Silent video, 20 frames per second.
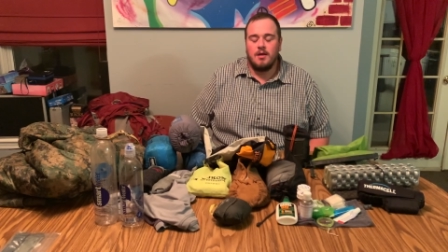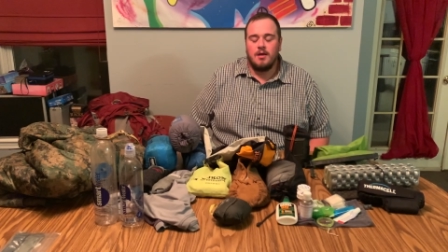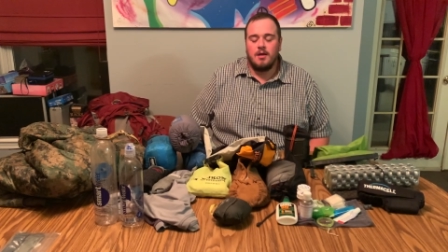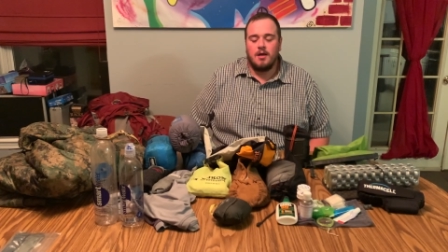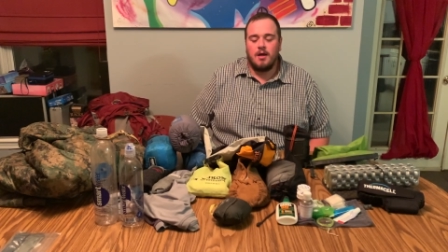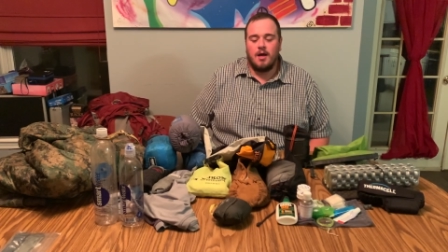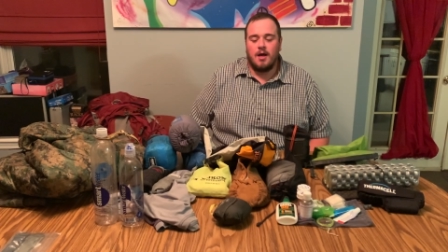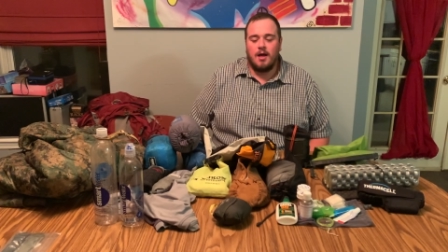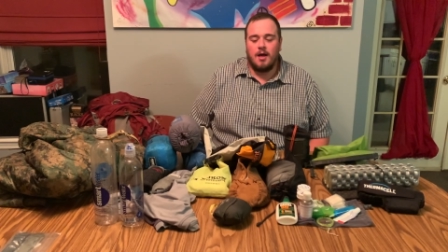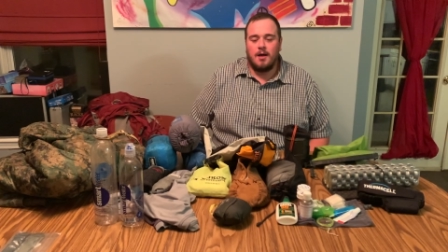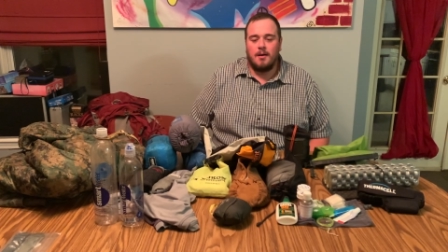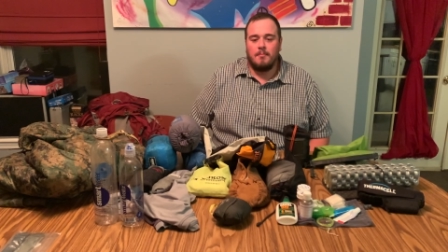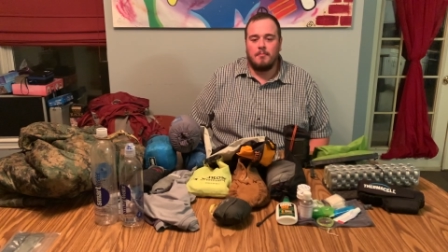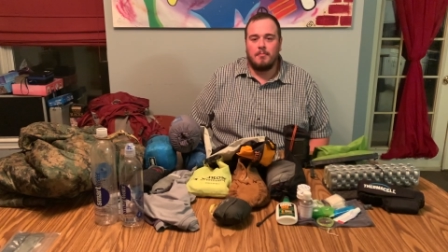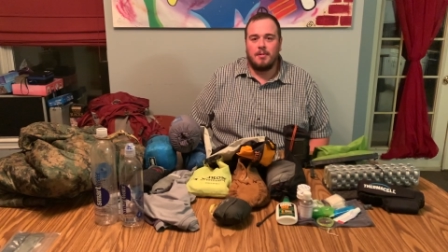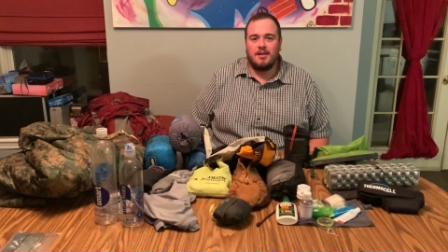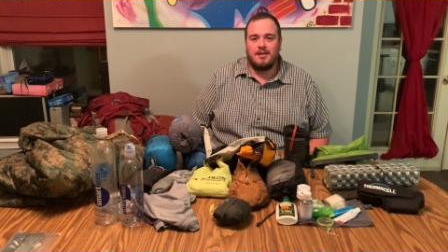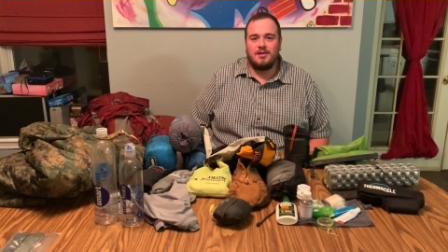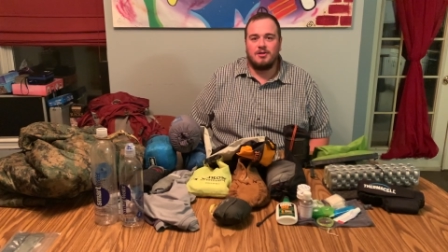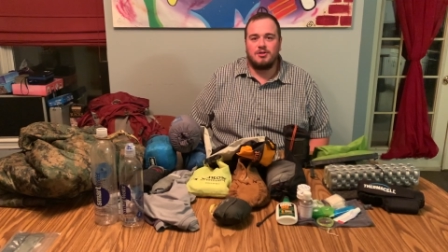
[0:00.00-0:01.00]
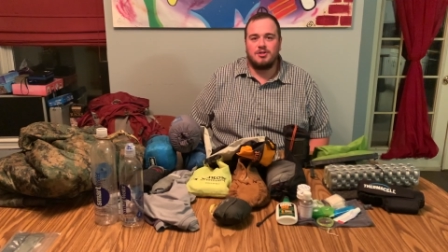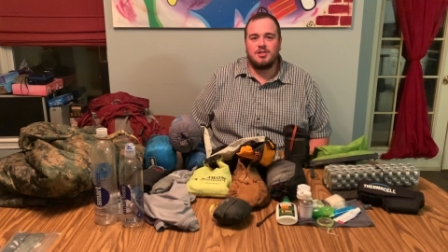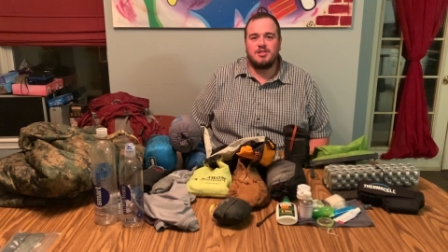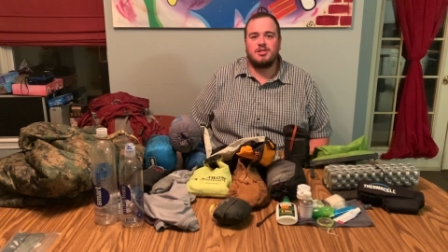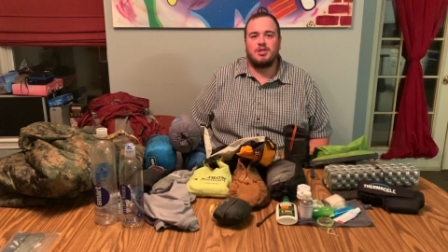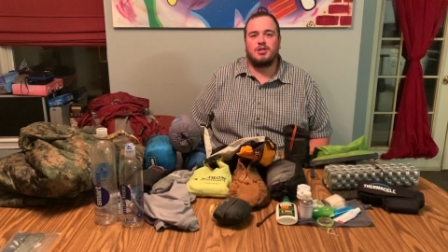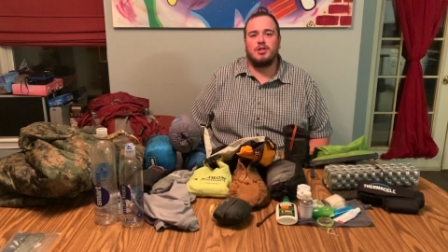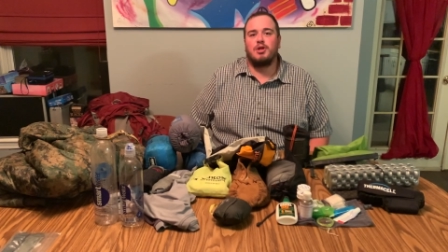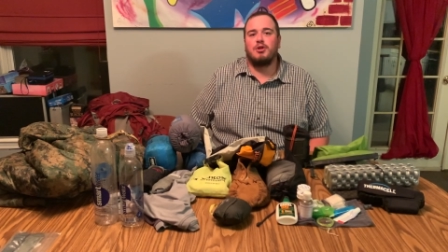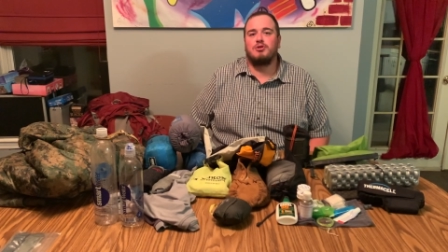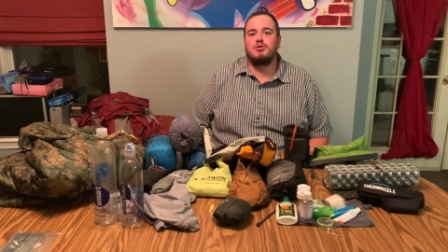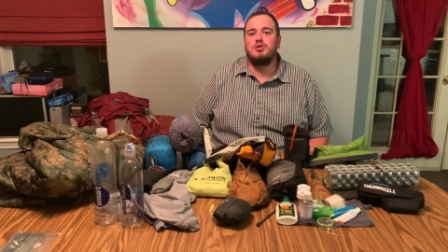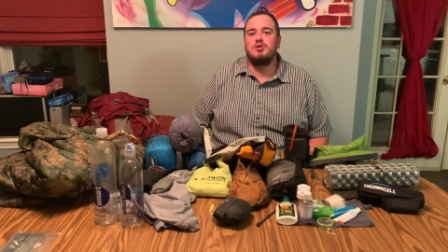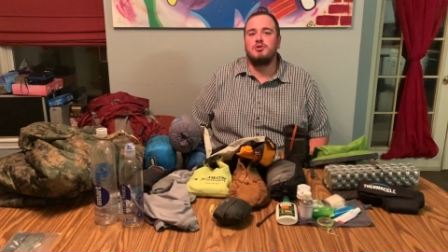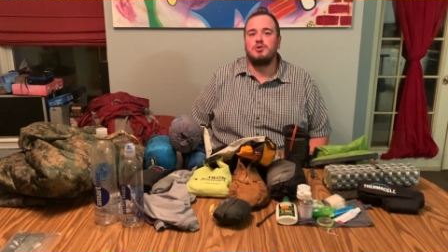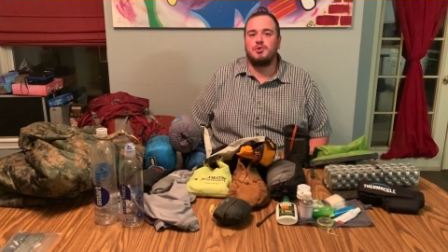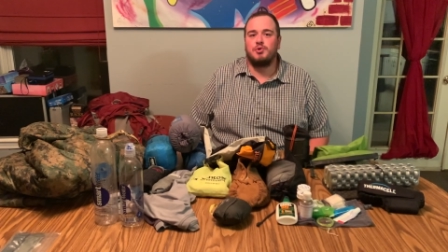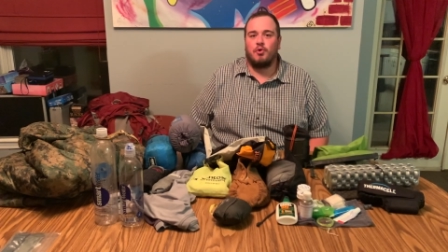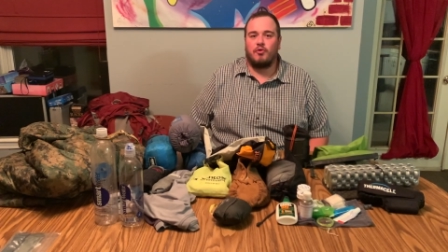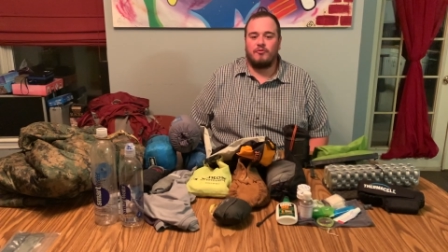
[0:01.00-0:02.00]
but they're just a little too
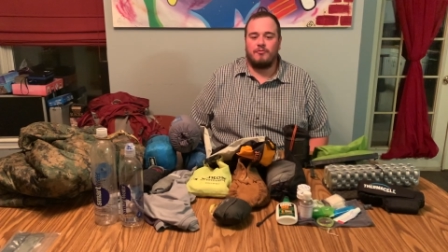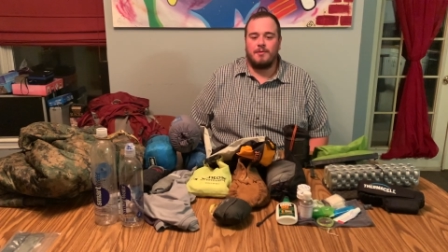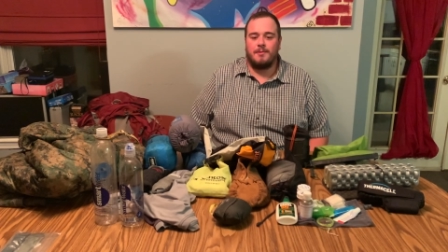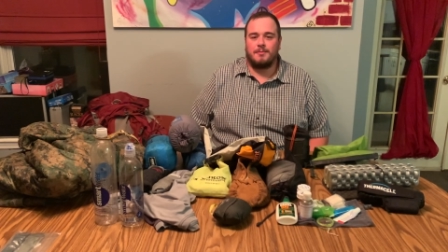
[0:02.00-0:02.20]
short for me.